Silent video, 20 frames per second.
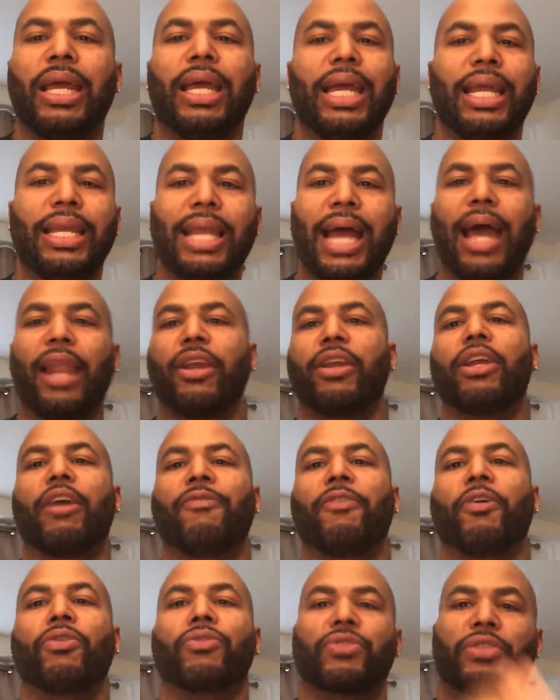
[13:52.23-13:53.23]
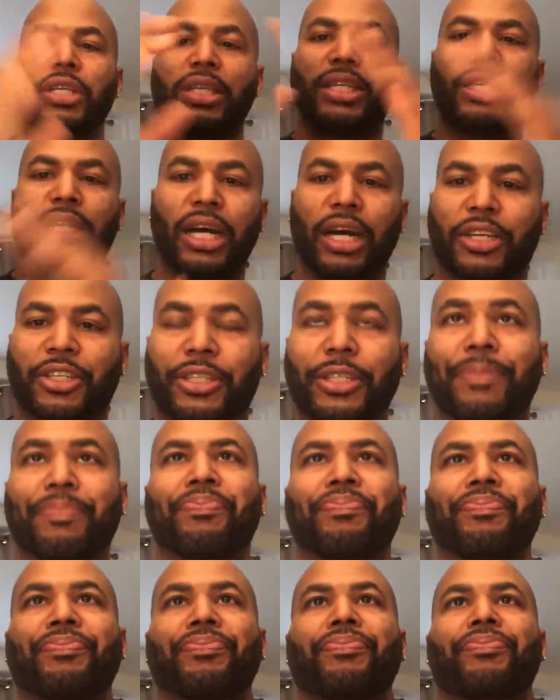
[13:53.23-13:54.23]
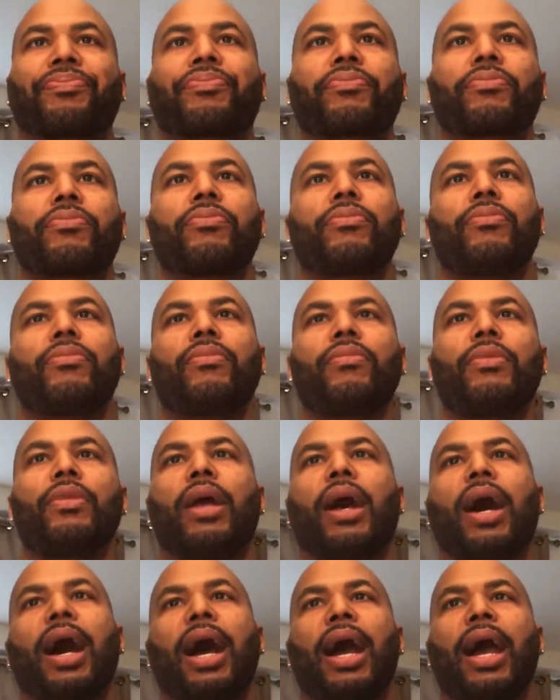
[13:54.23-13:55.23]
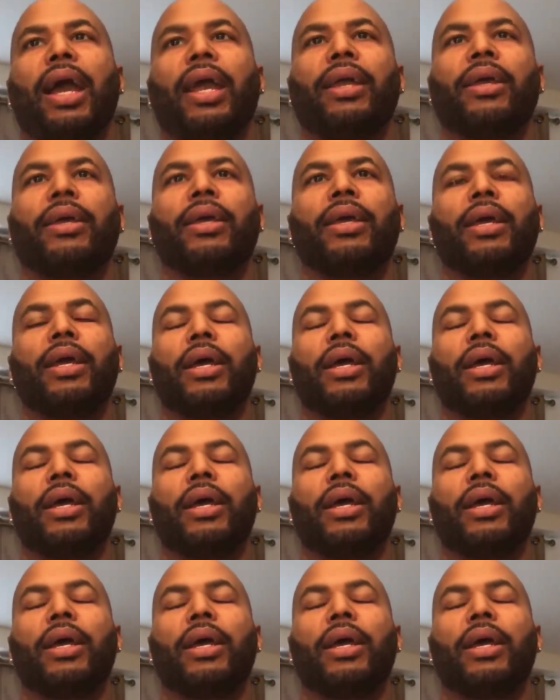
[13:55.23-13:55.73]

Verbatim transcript: and not enough on seduction. All right.